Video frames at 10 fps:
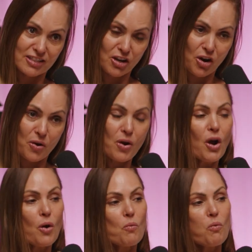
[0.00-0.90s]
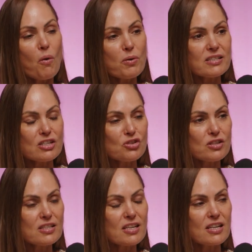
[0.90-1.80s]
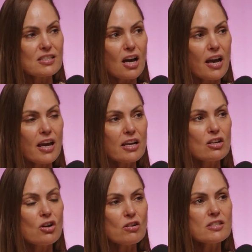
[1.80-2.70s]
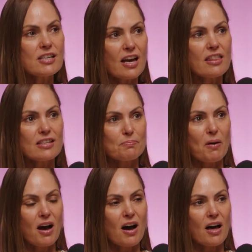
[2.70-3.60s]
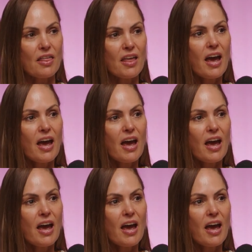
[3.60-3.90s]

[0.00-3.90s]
So what was interesting is I had gone down this path